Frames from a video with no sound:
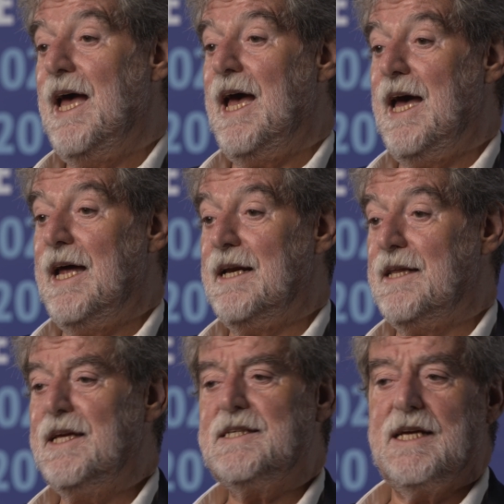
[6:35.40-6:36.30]

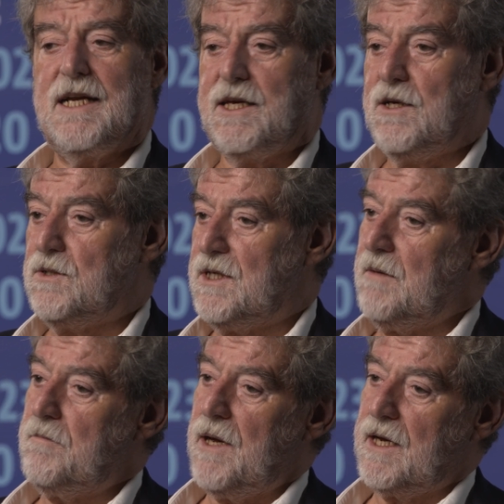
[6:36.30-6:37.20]
And this had a huge
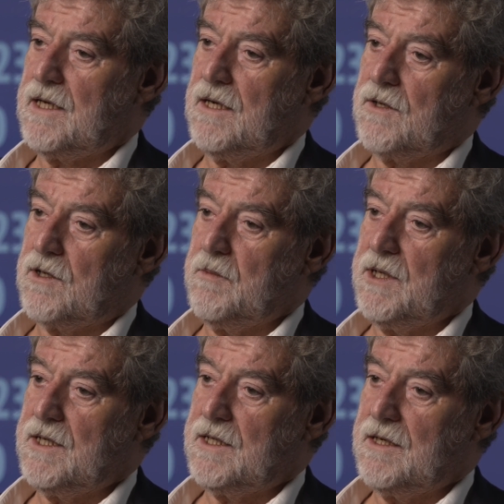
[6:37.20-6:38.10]
impact on the
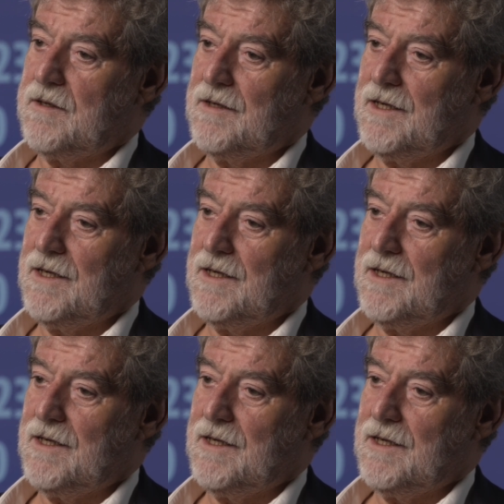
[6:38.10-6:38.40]
community.